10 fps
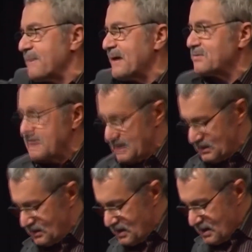out
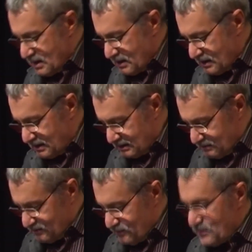there.
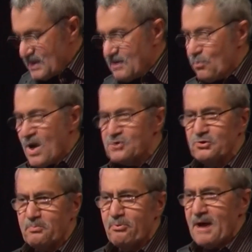Watch your
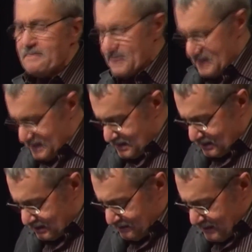property here.